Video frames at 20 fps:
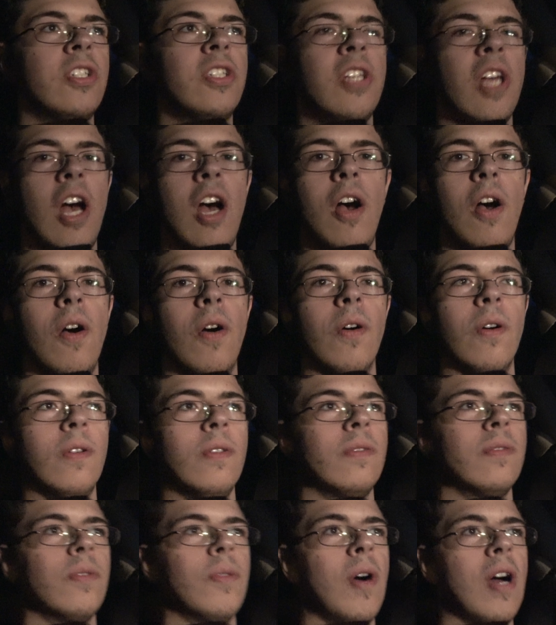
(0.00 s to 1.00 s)
So,
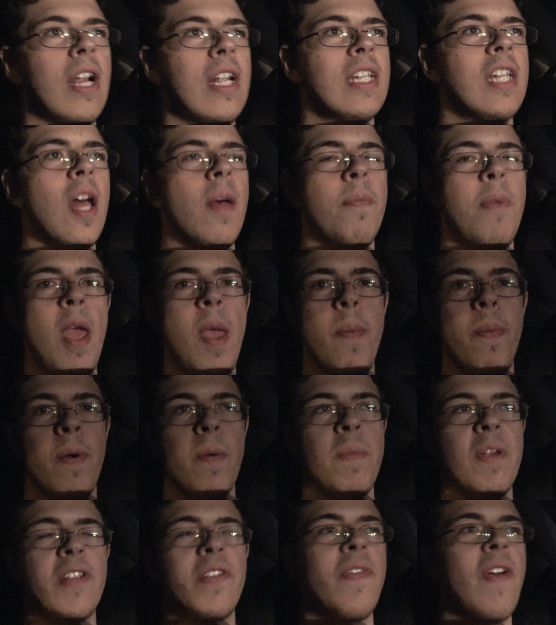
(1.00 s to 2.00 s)
what is up, people?
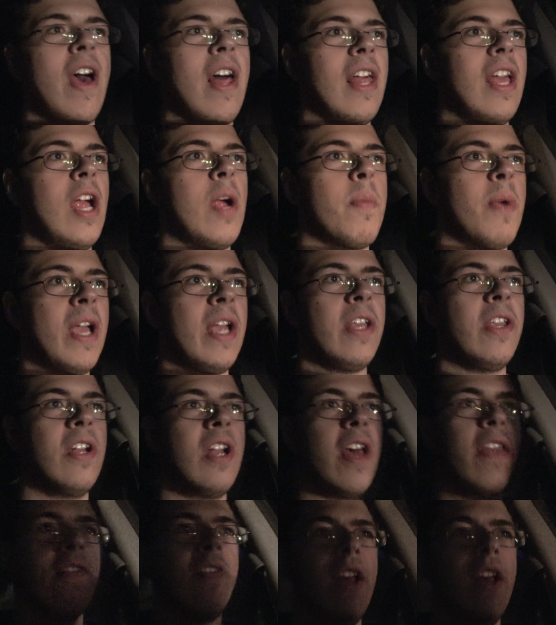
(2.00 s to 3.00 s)
Miss Fally here, bringing you another